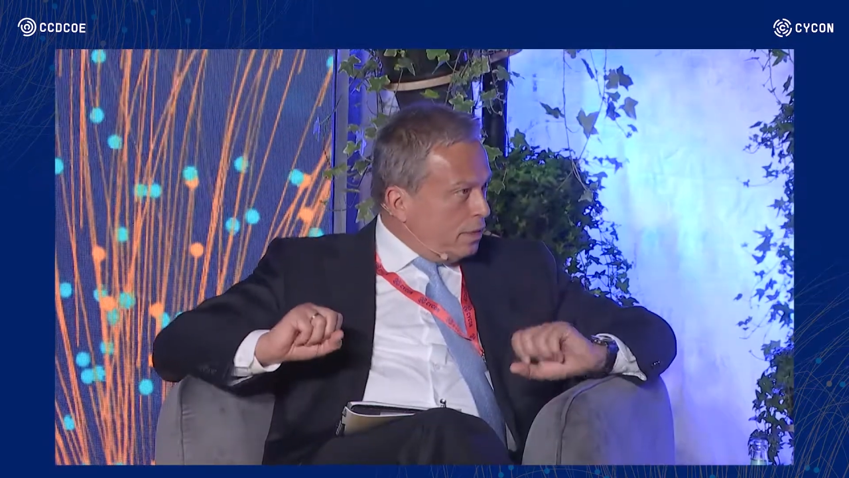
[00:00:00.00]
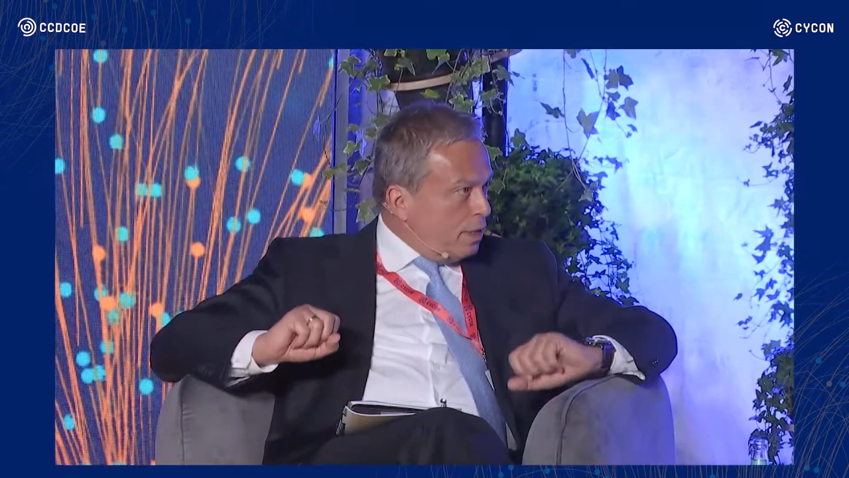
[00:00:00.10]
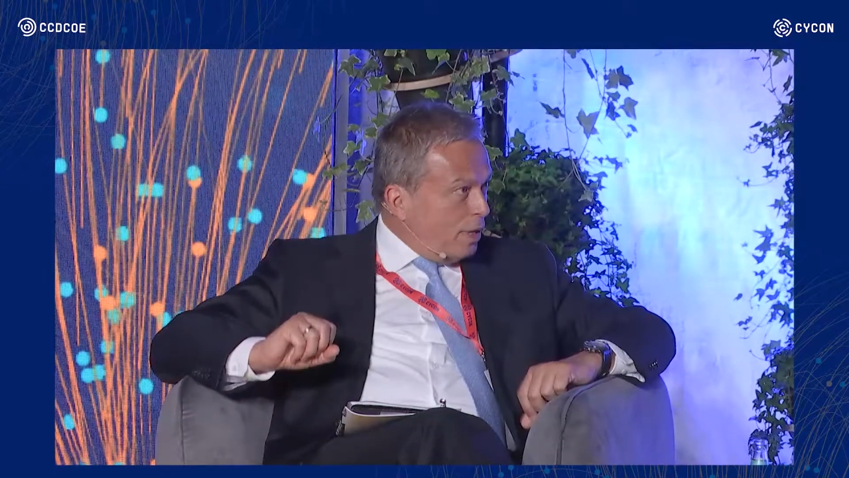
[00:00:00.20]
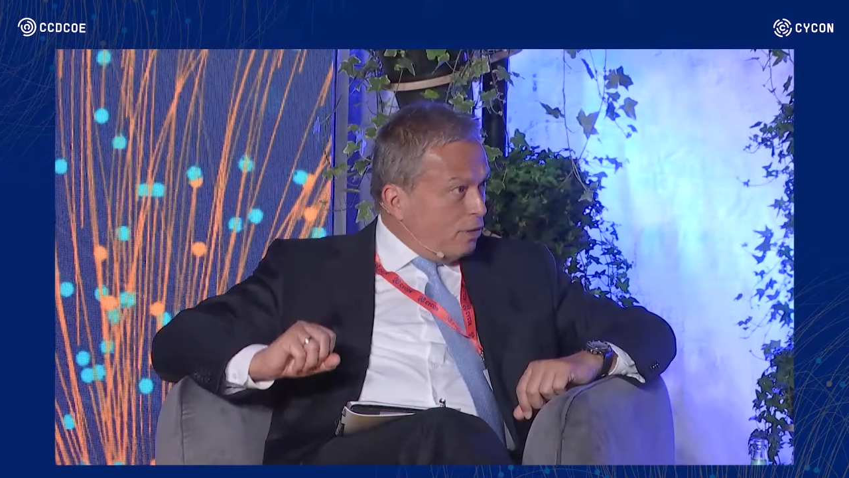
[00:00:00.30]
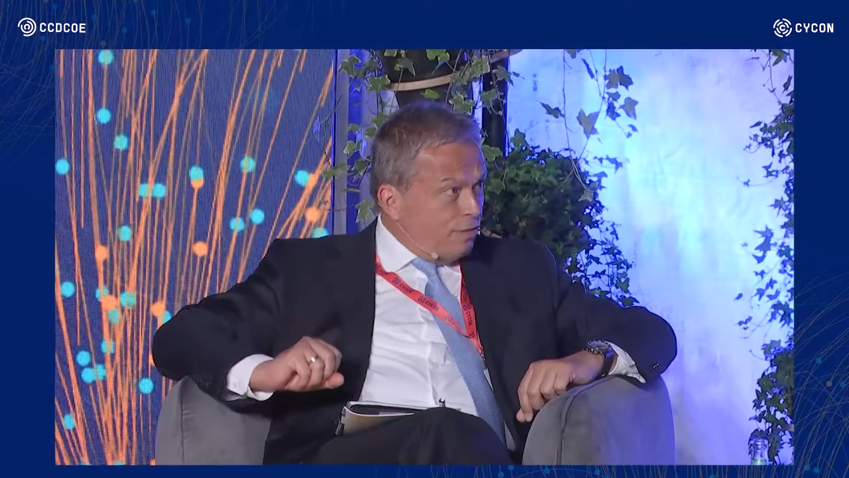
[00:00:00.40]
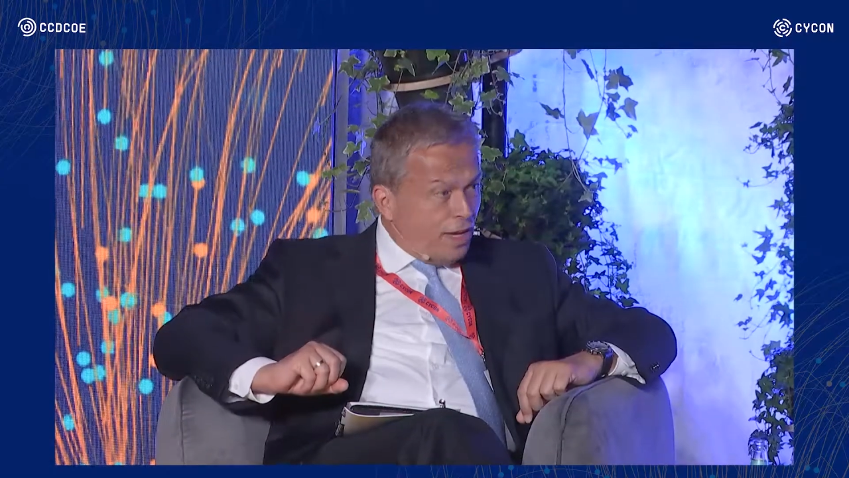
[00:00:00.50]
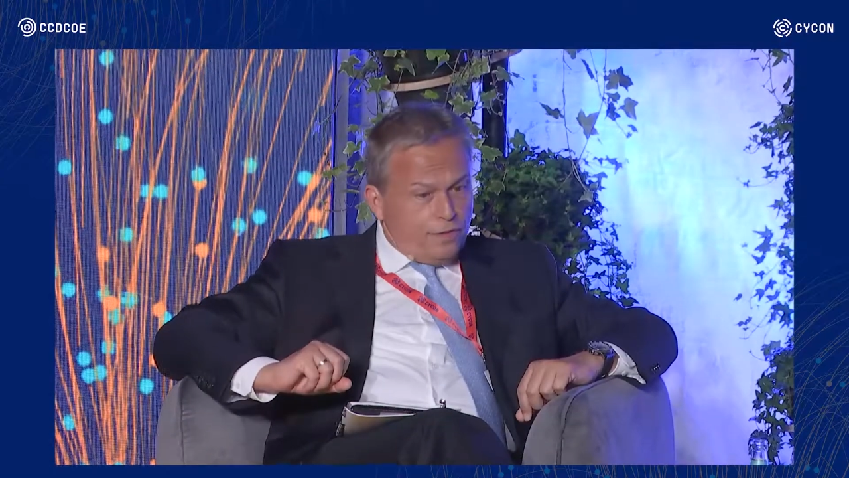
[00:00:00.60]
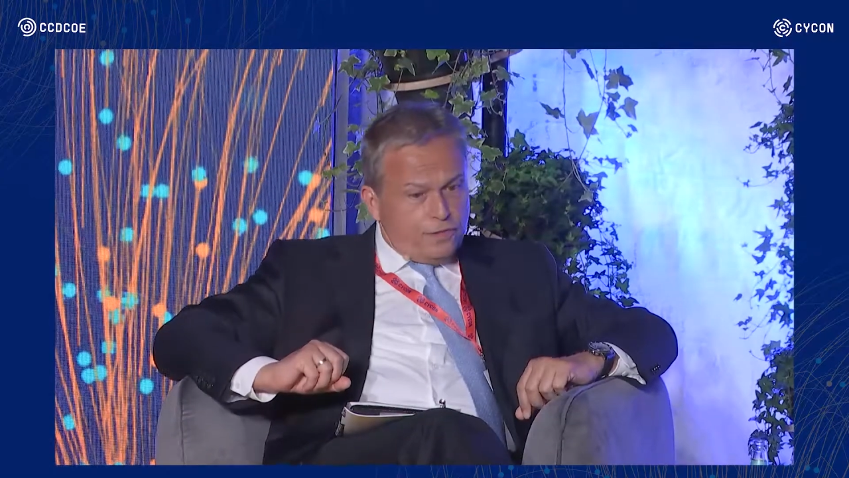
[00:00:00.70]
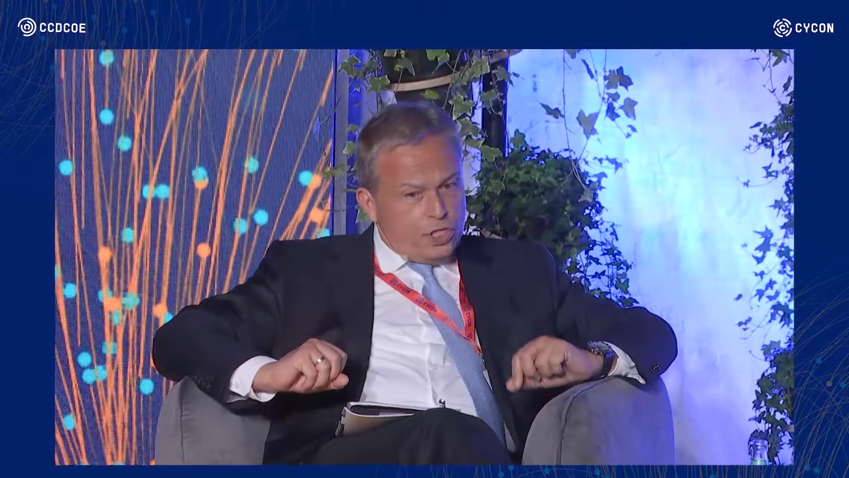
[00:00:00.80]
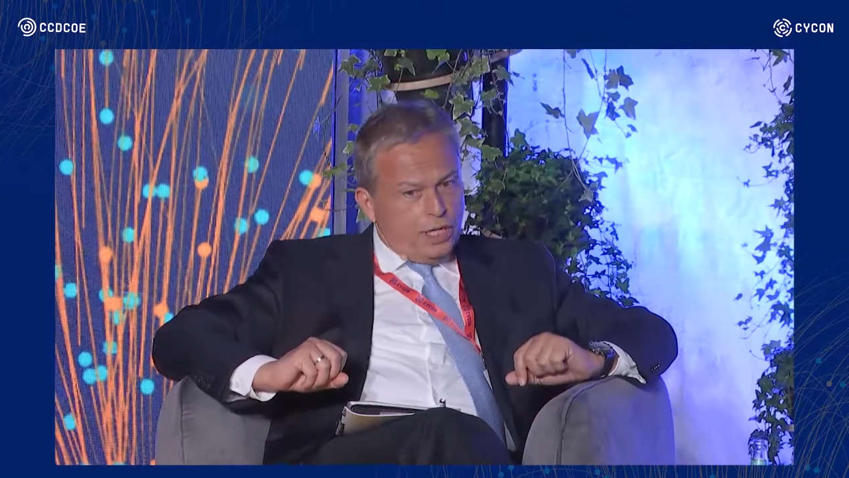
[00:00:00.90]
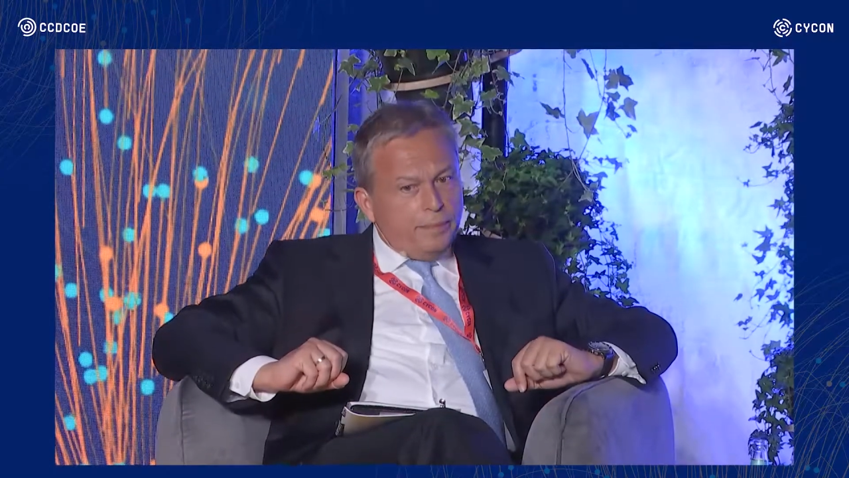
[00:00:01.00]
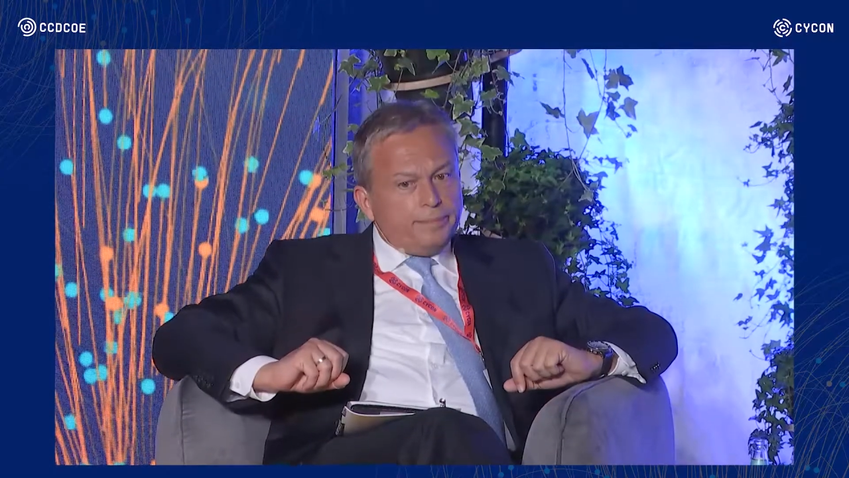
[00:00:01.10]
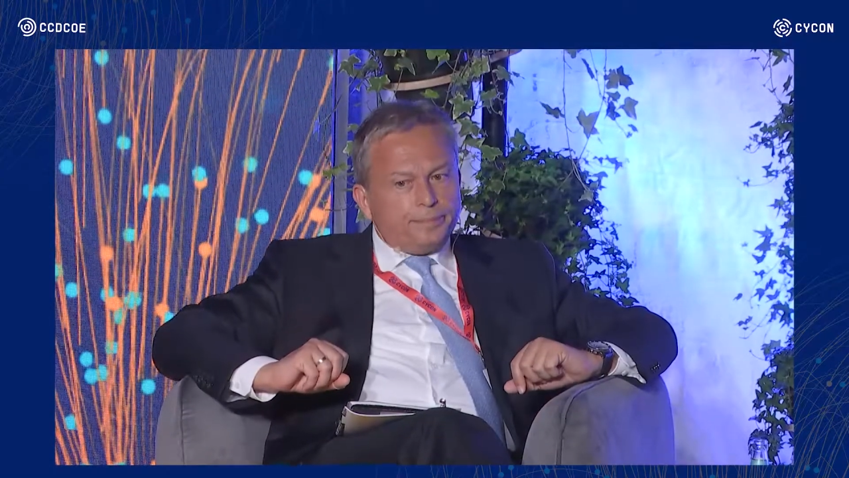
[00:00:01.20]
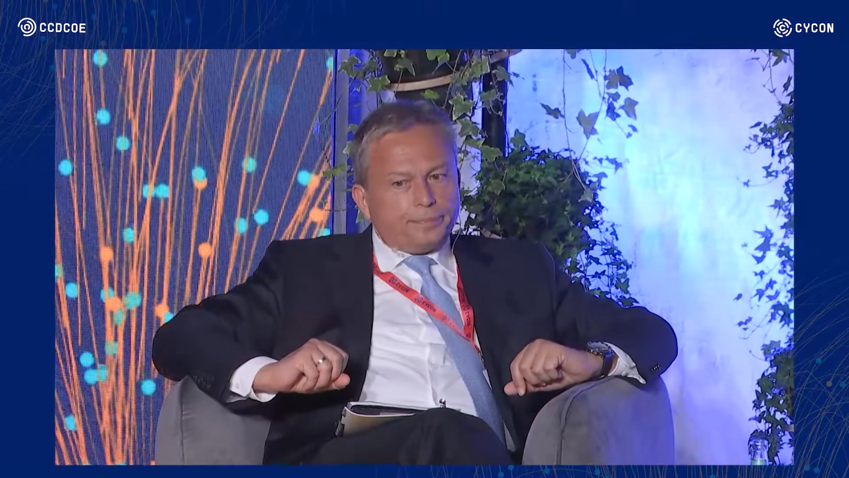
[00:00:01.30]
5G.